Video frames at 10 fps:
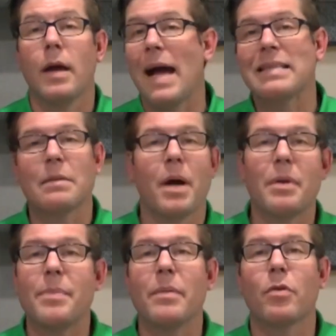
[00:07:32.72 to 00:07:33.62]
Ask them how
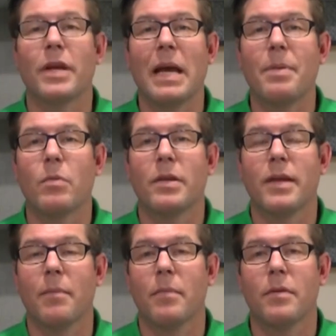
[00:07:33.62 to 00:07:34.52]
many people are camping with
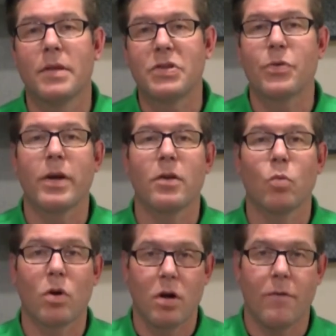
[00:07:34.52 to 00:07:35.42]
them. This trailer
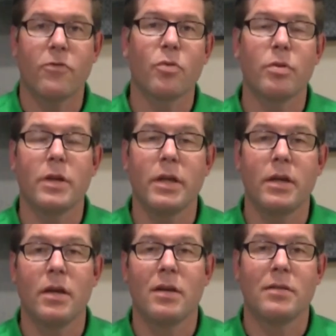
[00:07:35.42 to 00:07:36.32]
will
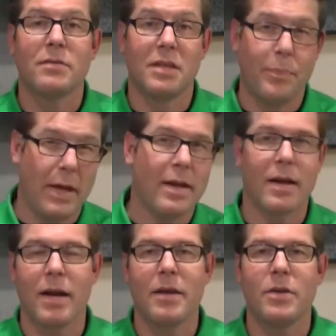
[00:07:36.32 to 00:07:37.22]
comfortably, depending
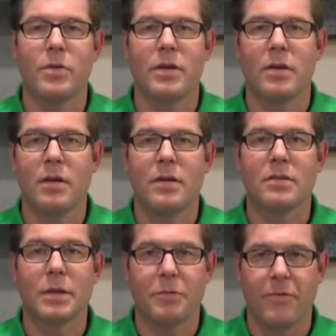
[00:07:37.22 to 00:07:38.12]
on how you do it,
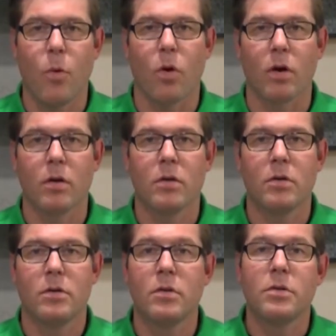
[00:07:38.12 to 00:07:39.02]
sleep four.
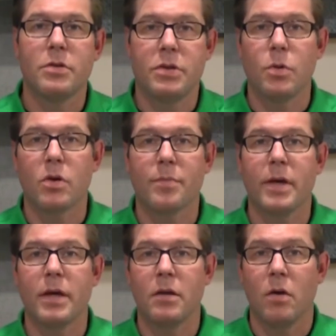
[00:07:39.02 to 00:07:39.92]
Two on the
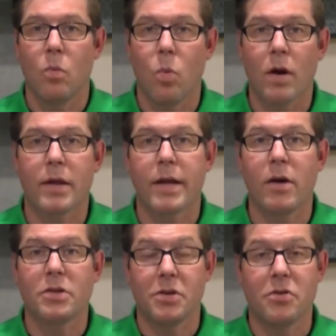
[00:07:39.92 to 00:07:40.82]
bed, one on the
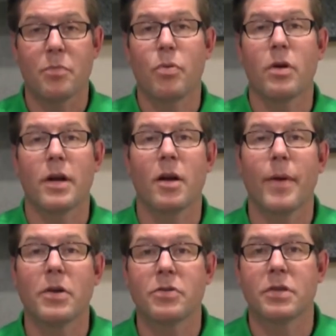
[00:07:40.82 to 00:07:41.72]
couch, and you can put an air
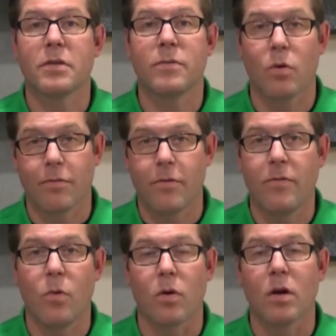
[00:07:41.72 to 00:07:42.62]
mattress on the floor for
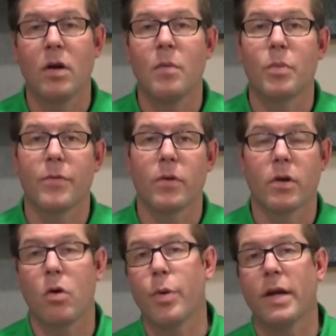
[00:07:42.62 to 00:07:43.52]
four. But if they're
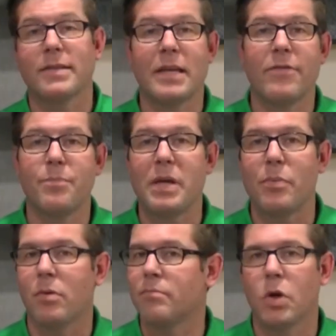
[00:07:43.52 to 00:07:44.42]
like, oh, we got seven
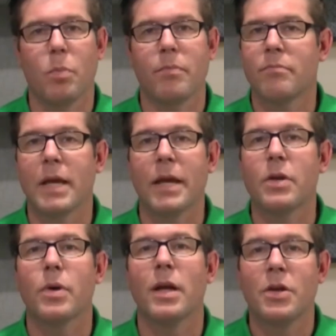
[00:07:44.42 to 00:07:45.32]
people. Nope, can't
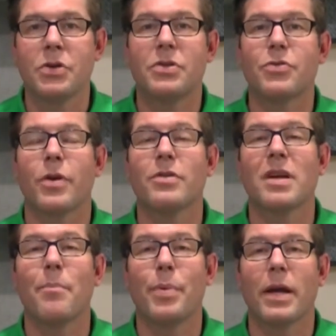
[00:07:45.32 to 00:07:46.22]
do it. This trailer's
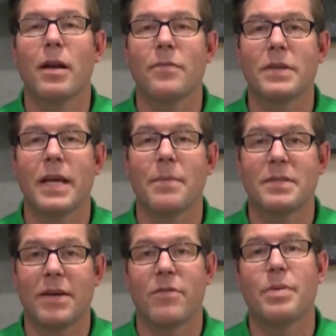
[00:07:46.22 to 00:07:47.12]
not big enough to camp
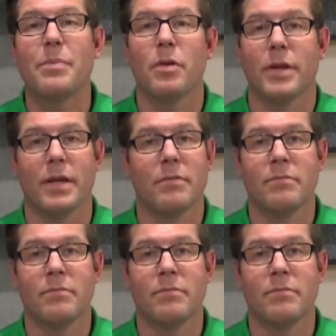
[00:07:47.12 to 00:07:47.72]
seven people in.